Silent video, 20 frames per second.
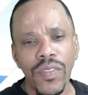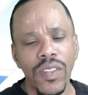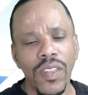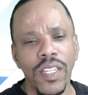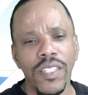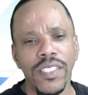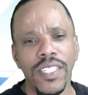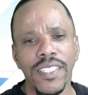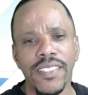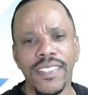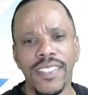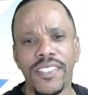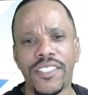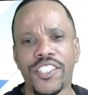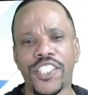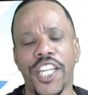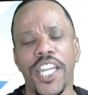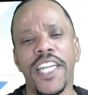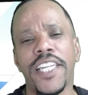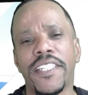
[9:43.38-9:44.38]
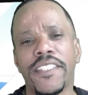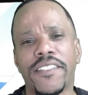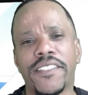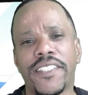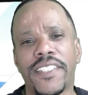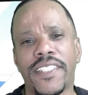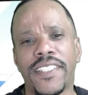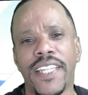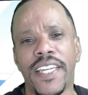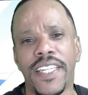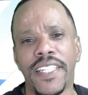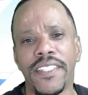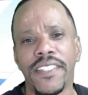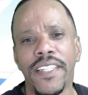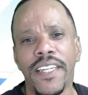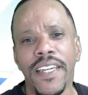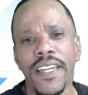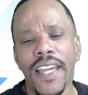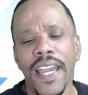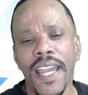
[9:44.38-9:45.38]
this enchanted state,
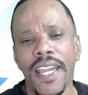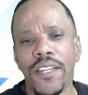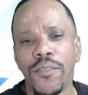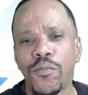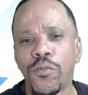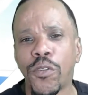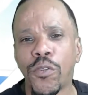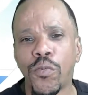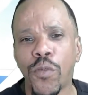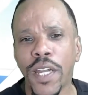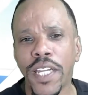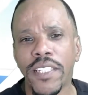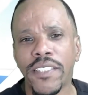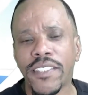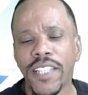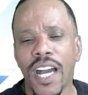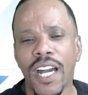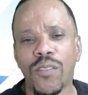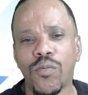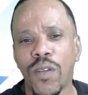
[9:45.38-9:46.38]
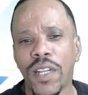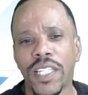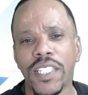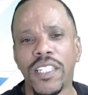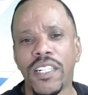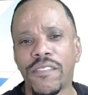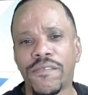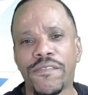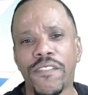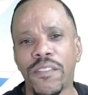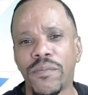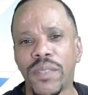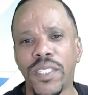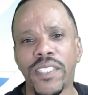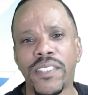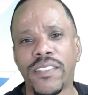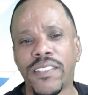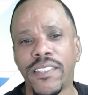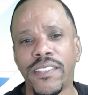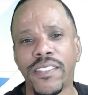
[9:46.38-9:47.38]
and the way to start waking up from it
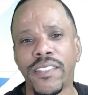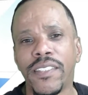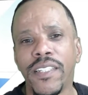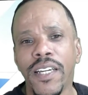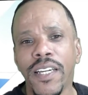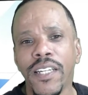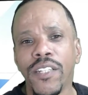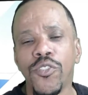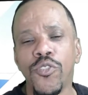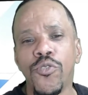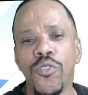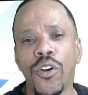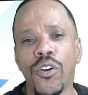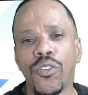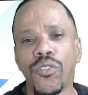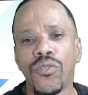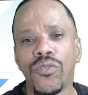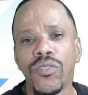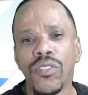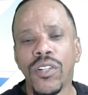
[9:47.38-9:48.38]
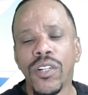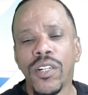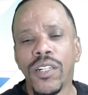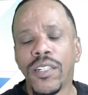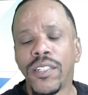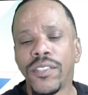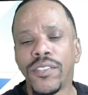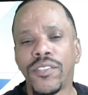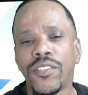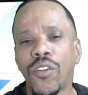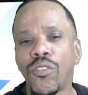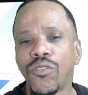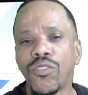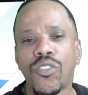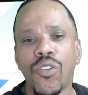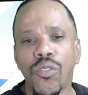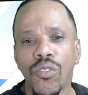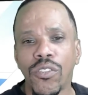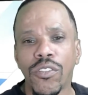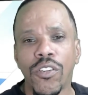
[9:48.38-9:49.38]
is to, you know, don't
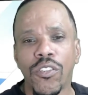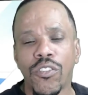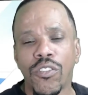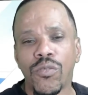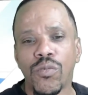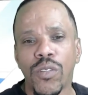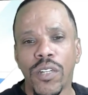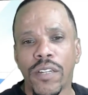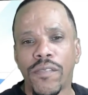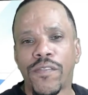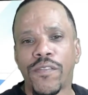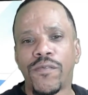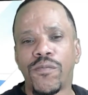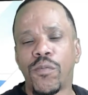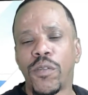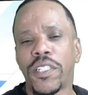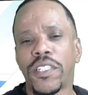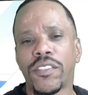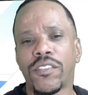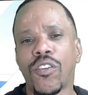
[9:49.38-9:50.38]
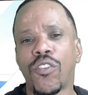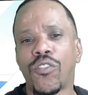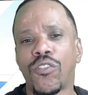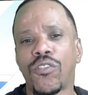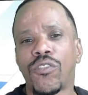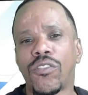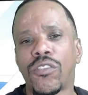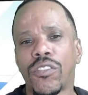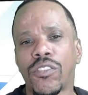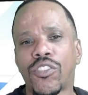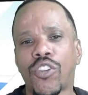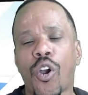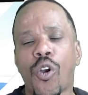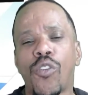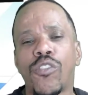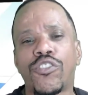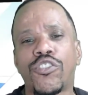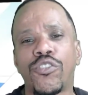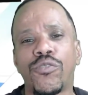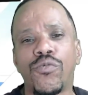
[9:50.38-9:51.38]
go along with what is called
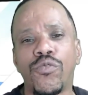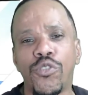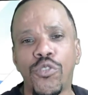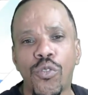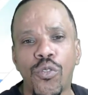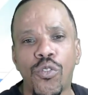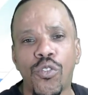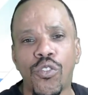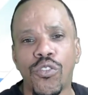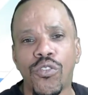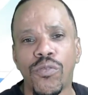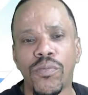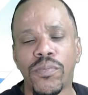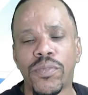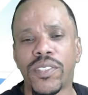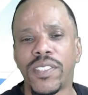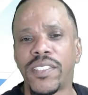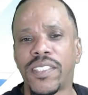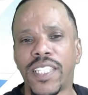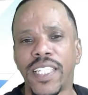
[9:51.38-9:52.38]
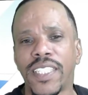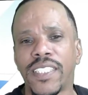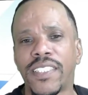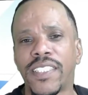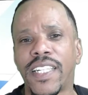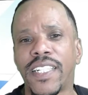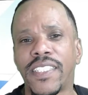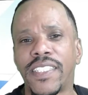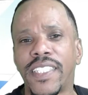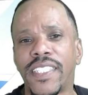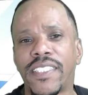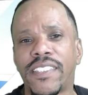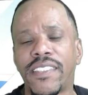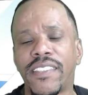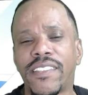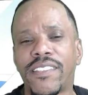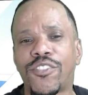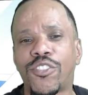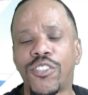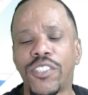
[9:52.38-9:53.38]
cultural norms and things of that nature.
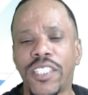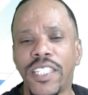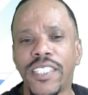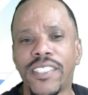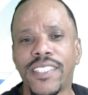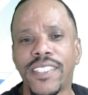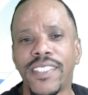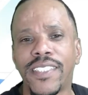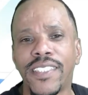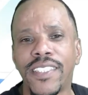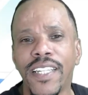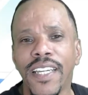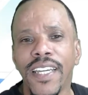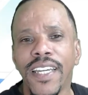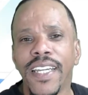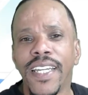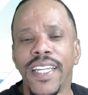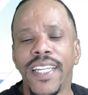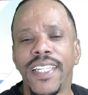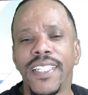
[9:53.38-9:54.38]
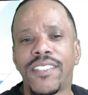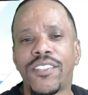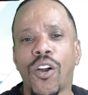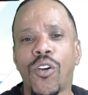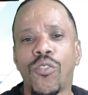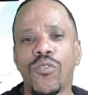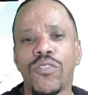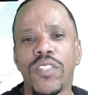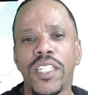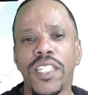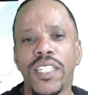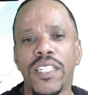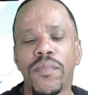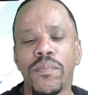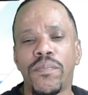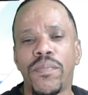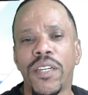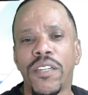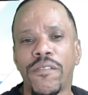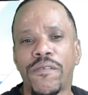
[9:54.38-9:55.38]
Tradition is only
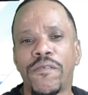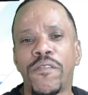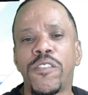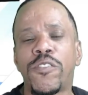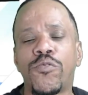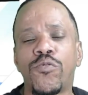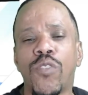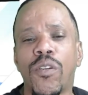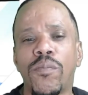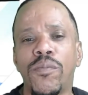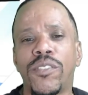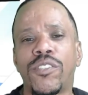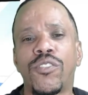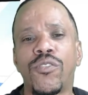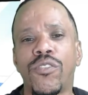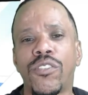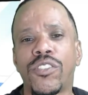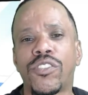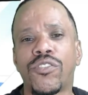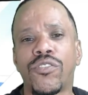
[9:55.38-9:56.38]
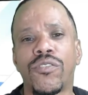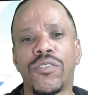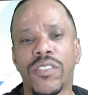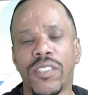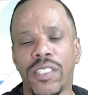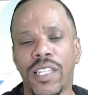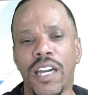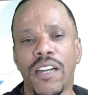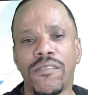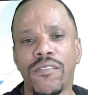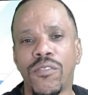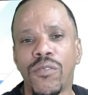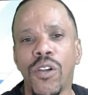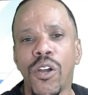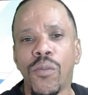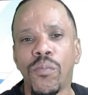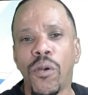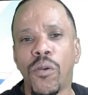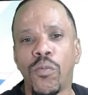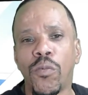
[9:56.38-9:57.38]
beneficial up to a certain level,
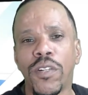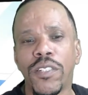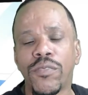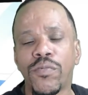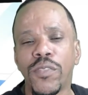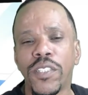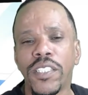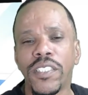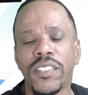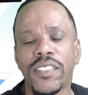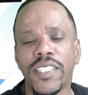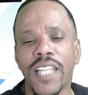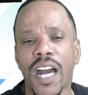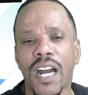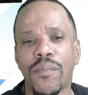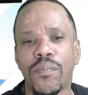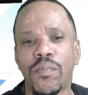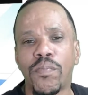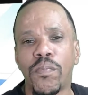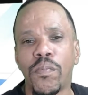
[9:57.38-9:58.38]
but once we stop,